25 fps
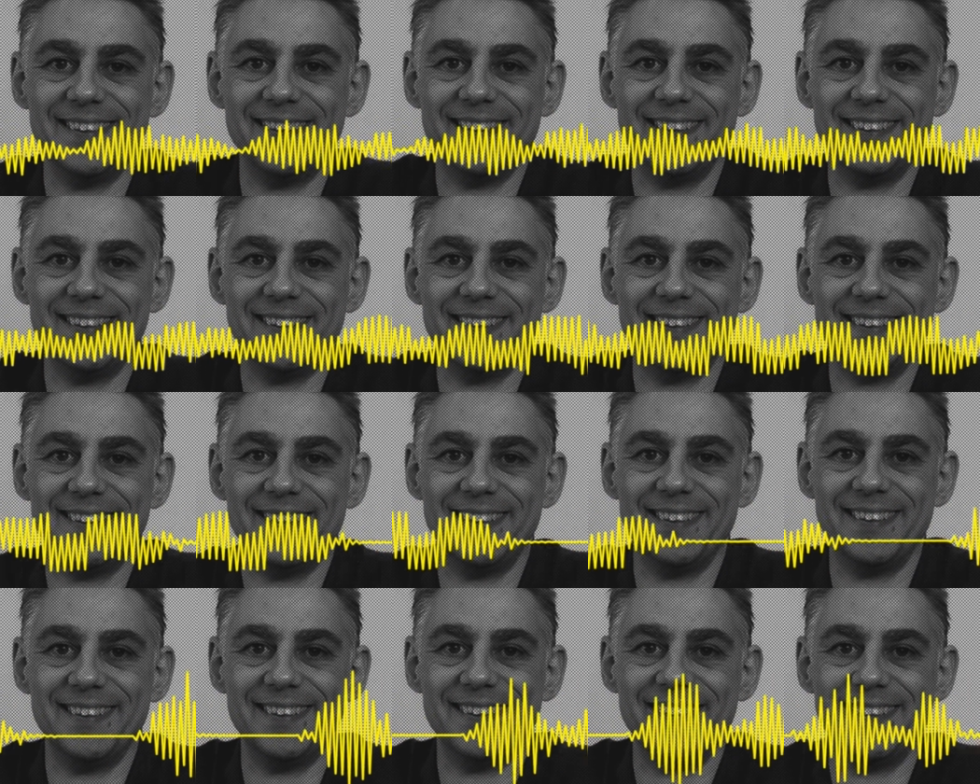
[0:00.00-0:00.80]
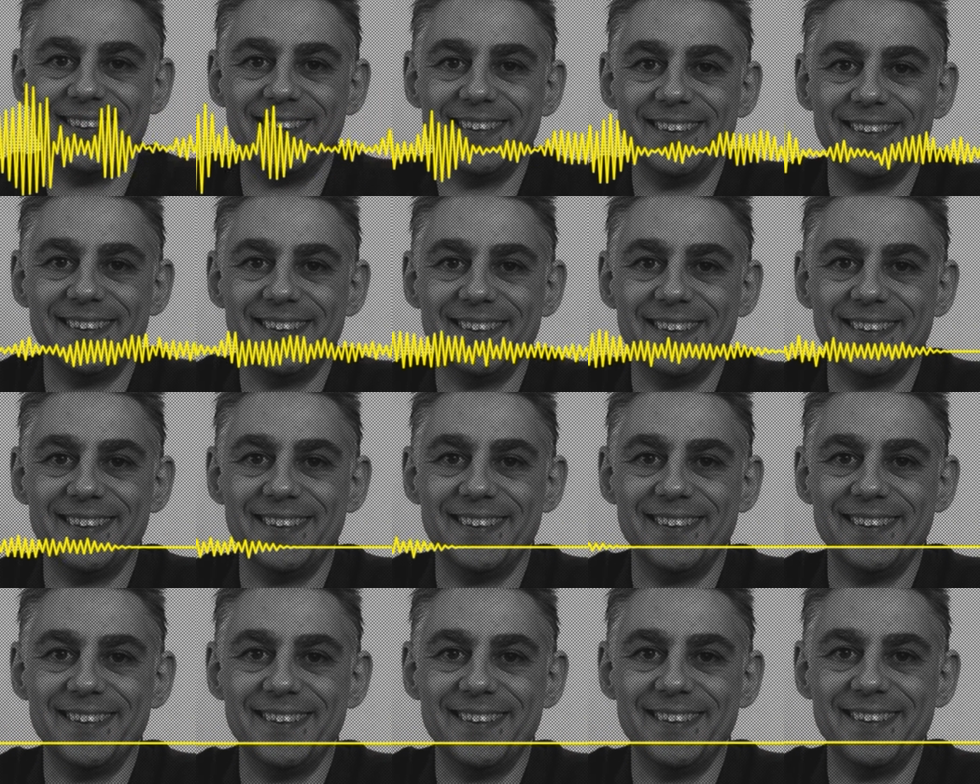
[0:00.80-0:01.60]
There are editors
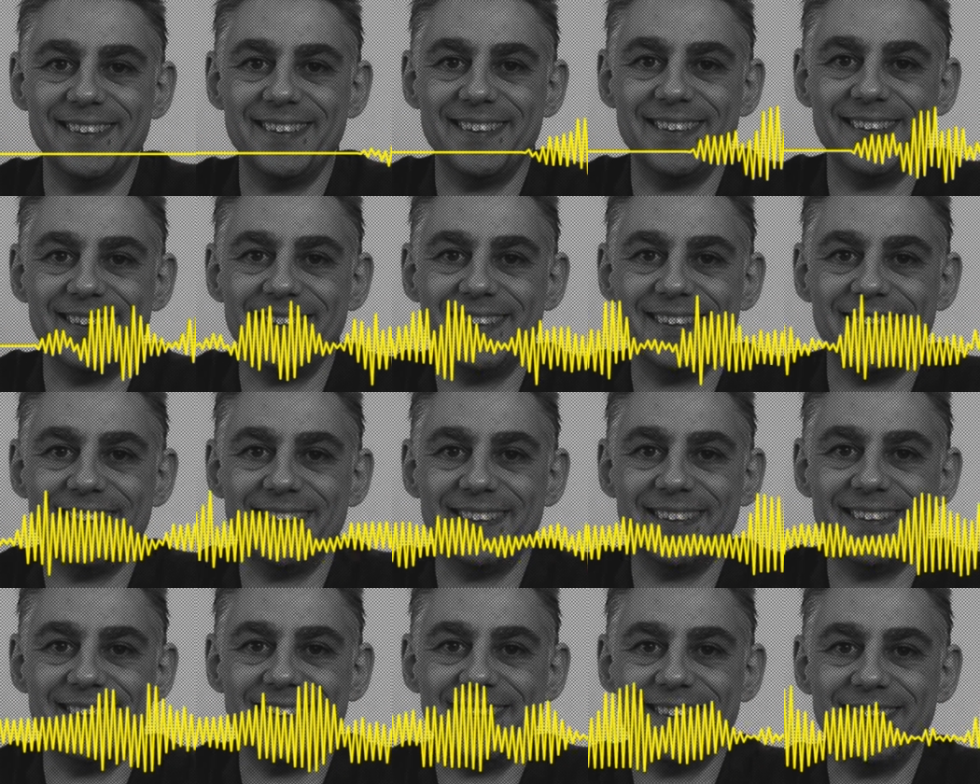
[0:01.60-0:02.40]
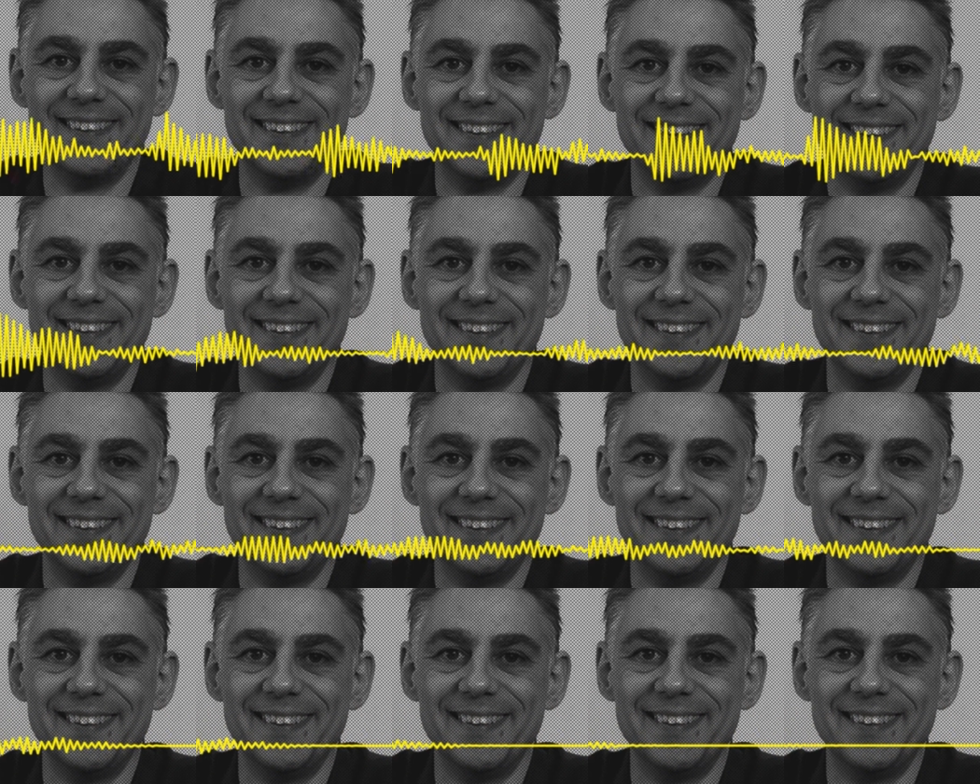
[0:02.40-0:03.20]
with a lowercase
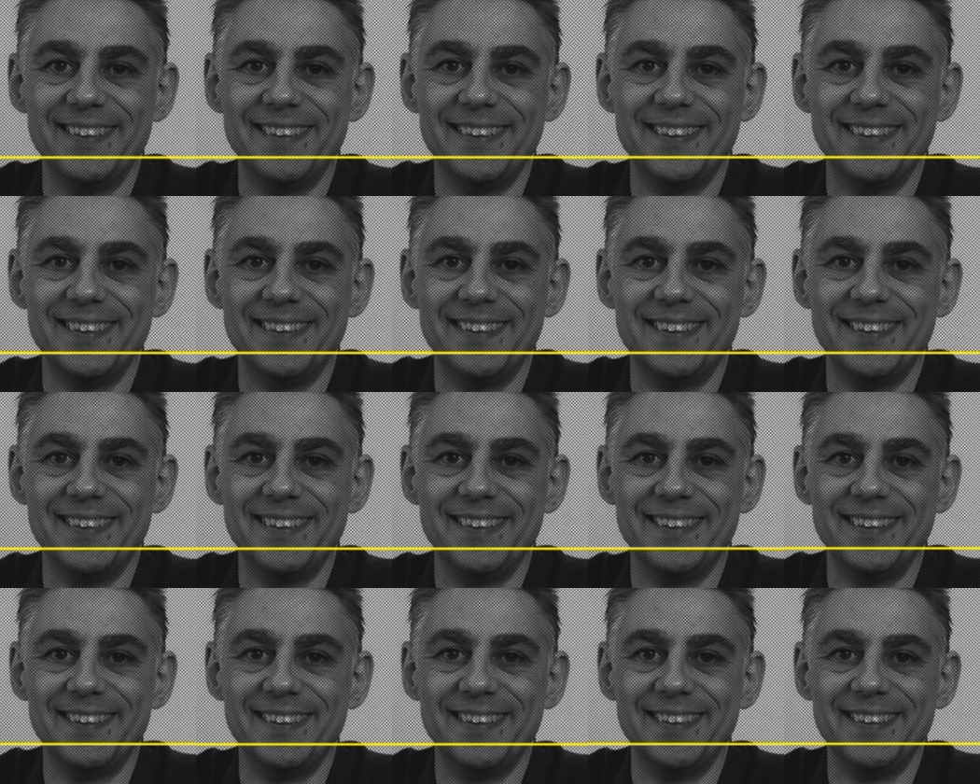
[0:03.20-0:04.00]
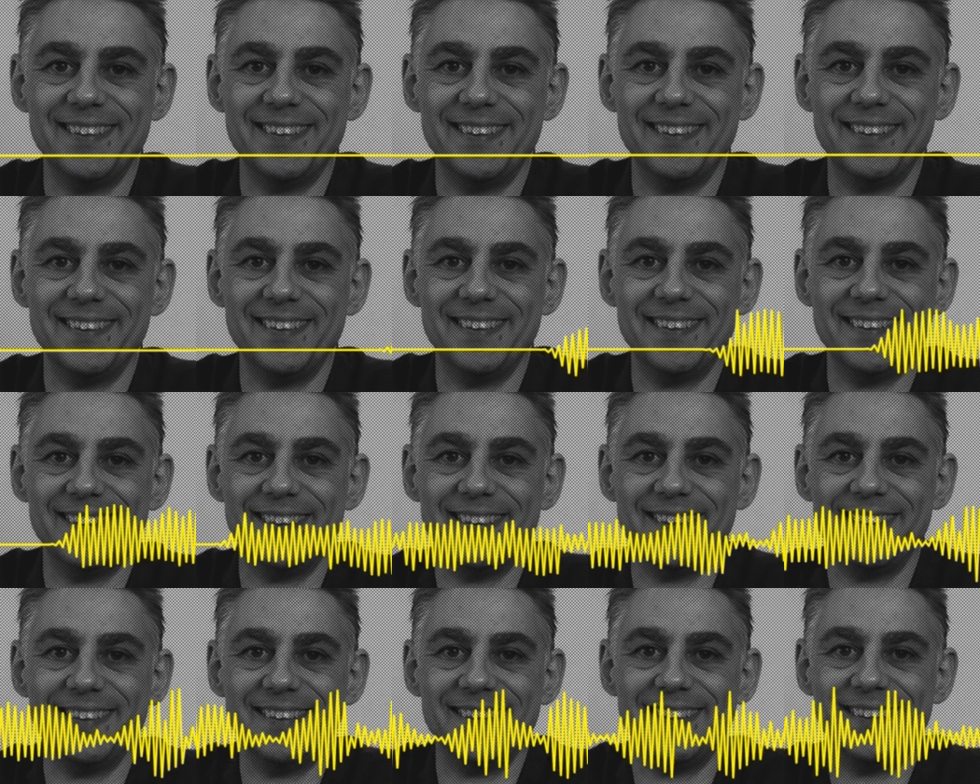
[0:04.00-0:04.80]
e.
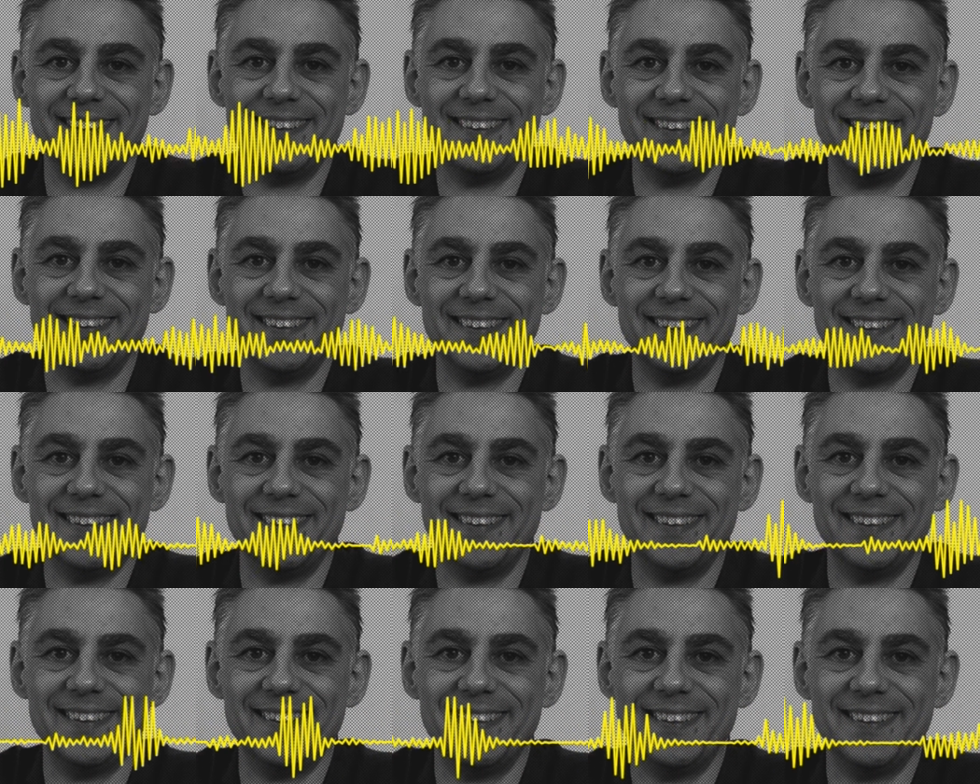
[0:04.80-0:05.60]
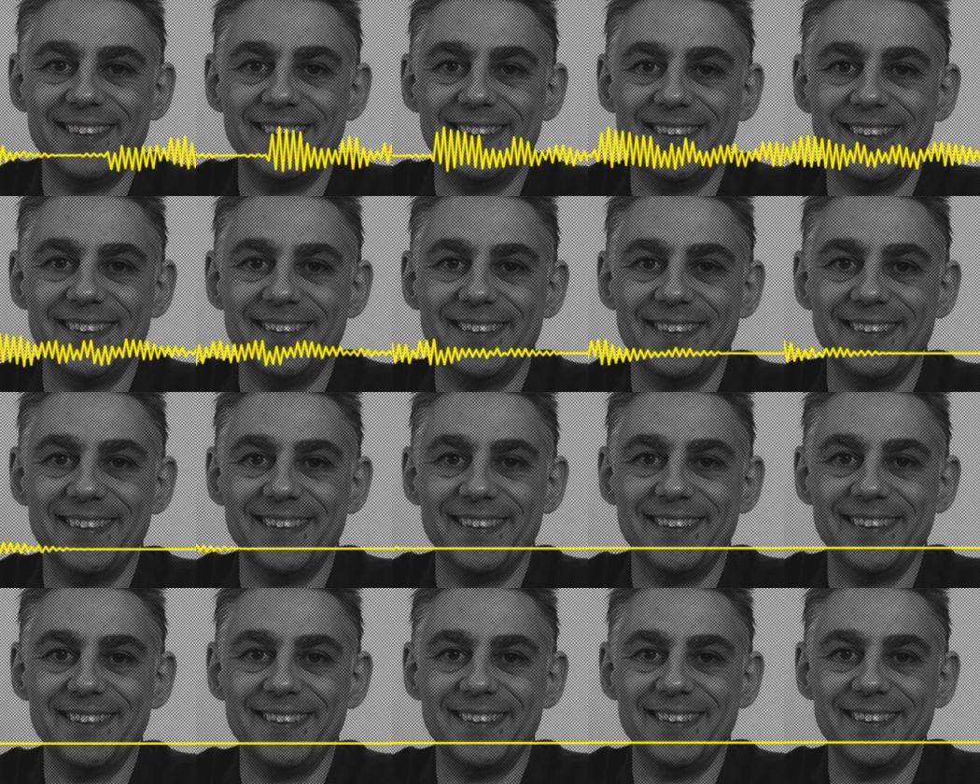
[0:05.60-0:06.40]
There are editors with a capital E,
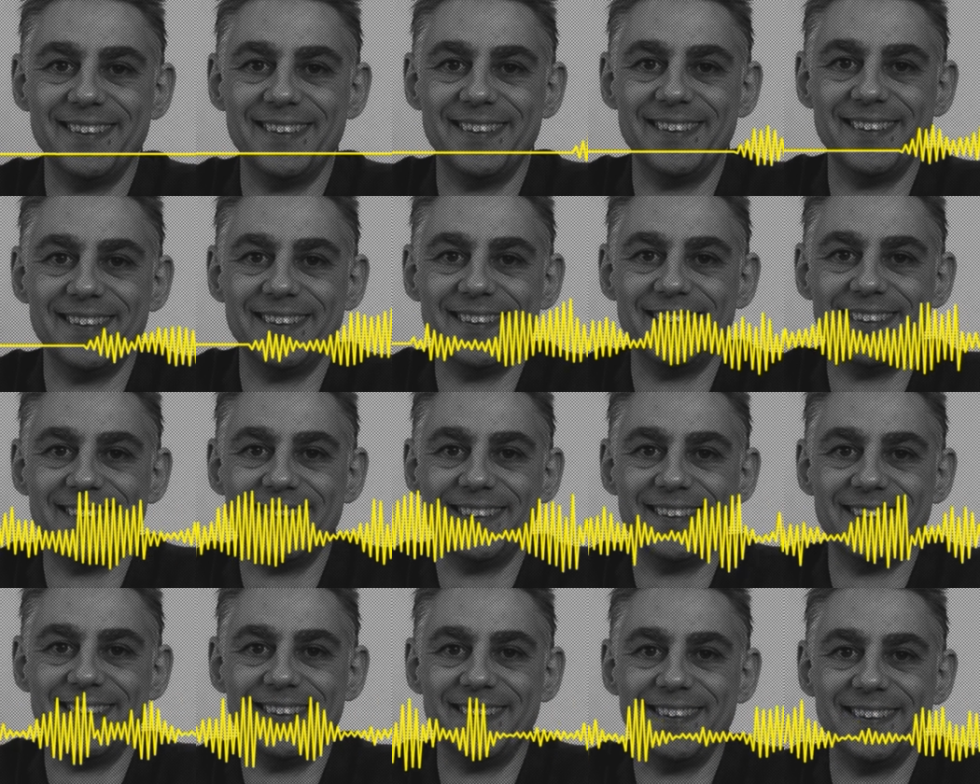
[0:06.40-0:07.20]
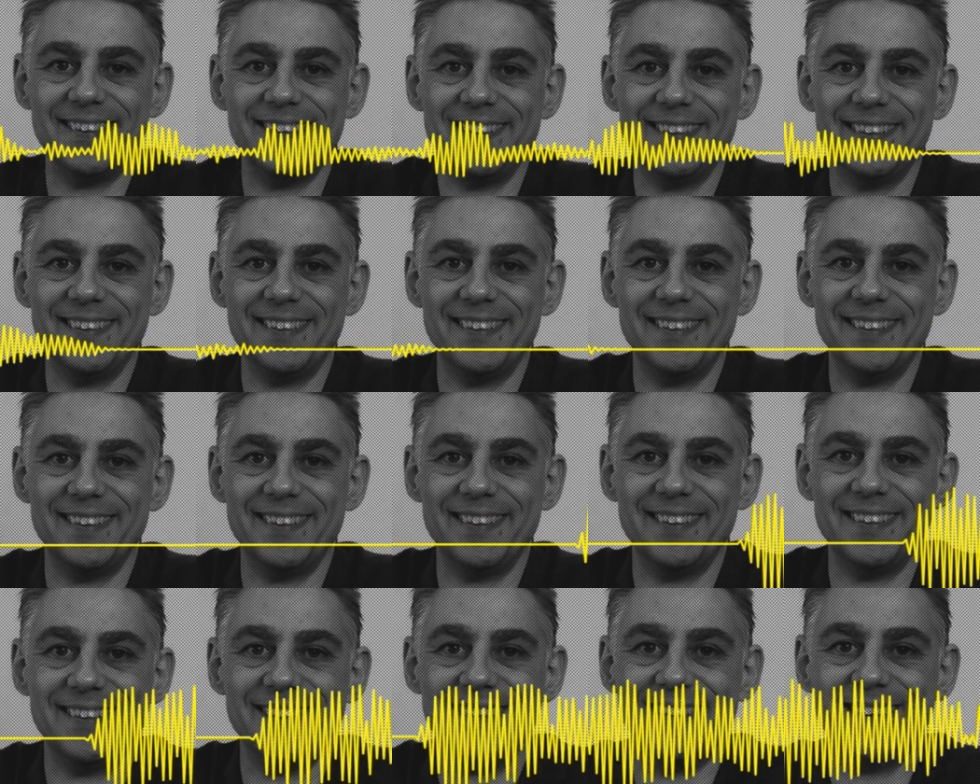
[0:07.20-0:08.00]
and there are editors
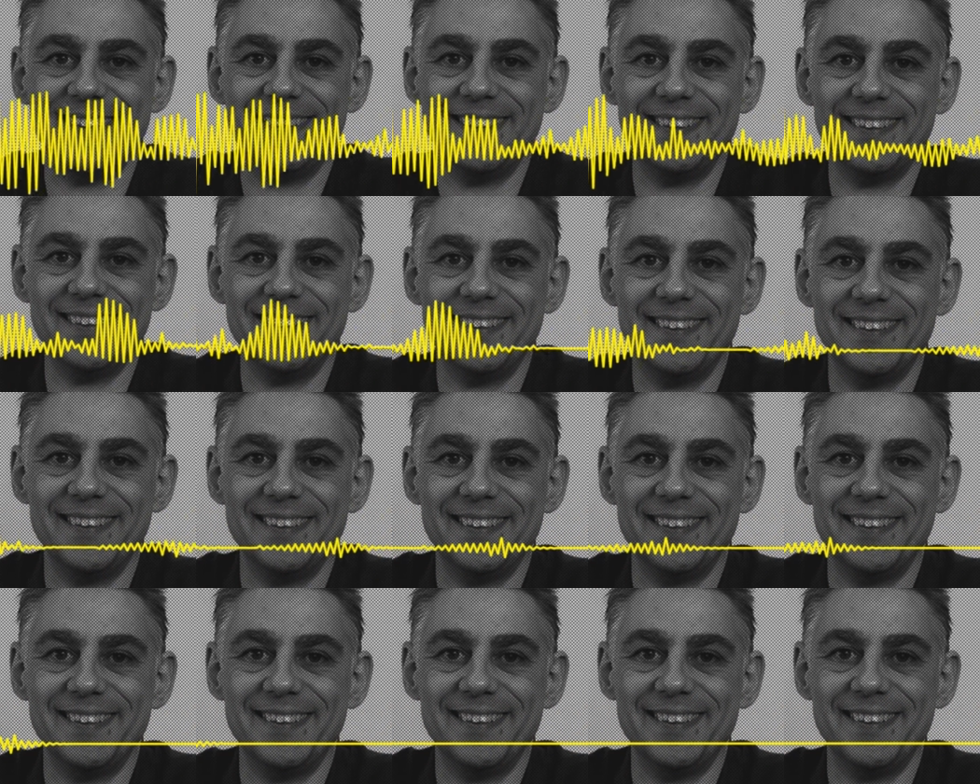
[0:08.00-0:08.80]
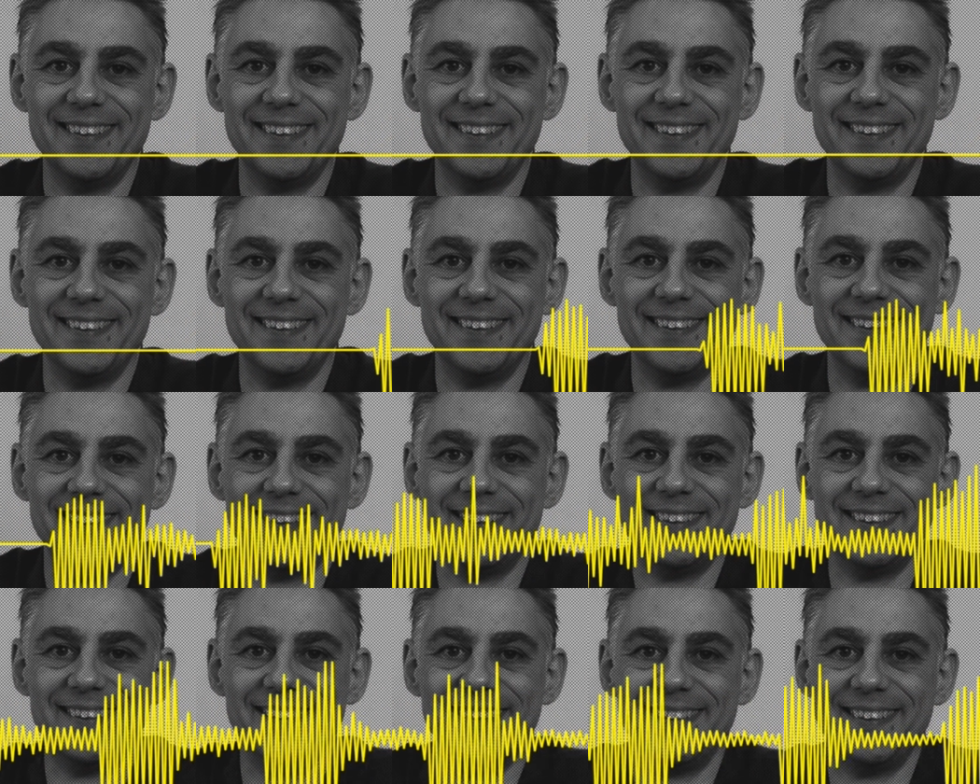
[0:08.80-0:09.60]
all in caps.
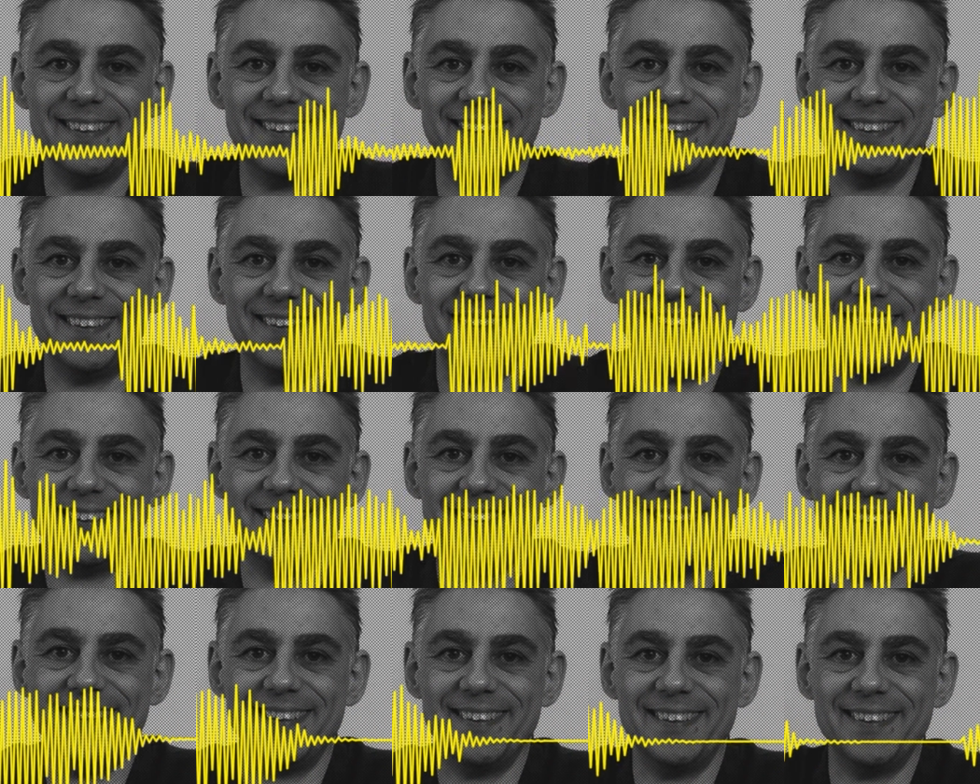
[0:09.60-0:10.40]
Right?